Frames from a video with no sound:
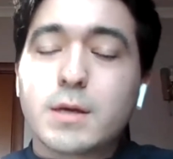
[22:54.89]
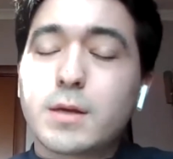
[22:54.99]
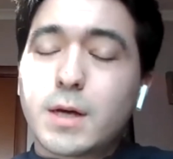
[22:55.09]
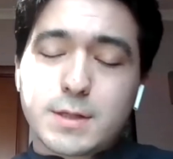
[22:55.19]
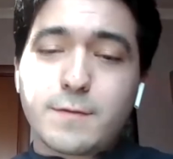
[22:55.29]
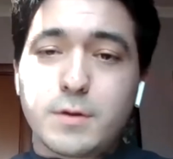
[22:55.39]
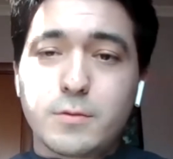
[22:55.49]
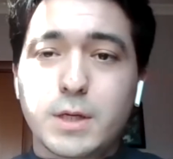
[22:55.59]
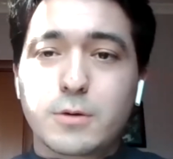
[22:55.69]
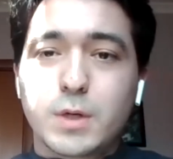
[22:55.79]
I
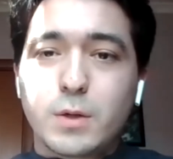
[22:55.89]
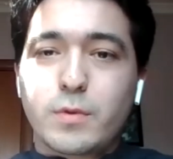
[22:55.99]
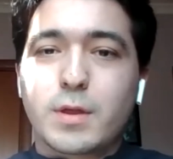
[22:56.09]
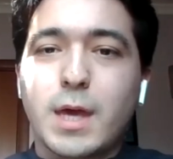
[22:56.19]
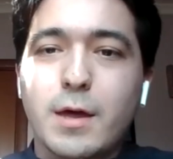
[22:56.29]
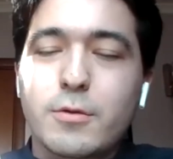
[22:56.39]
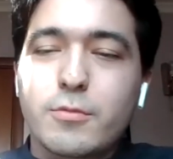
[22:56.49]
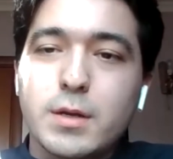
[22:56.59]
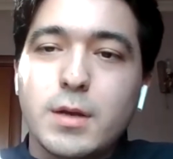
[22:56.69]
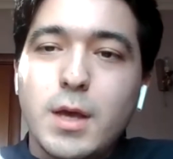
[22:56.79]
definitely agree with
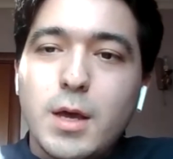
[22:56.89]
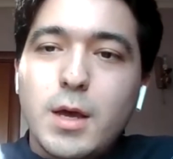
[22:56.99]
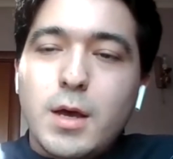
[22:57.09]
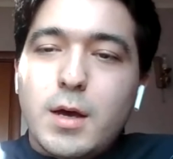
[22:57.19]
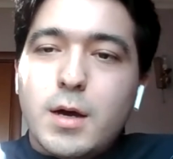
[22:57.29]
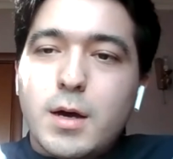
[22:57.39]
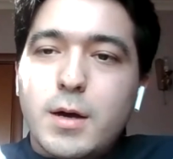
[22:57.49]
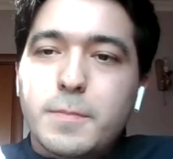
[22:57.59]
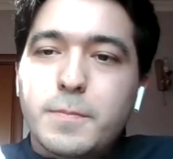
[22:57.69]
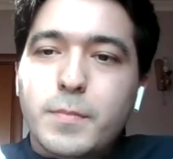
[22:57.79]
Catherine
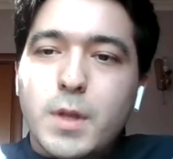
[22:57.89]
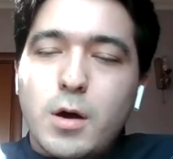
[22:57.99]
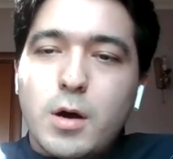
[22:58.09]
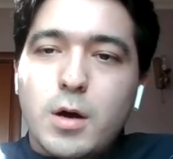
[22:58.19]
on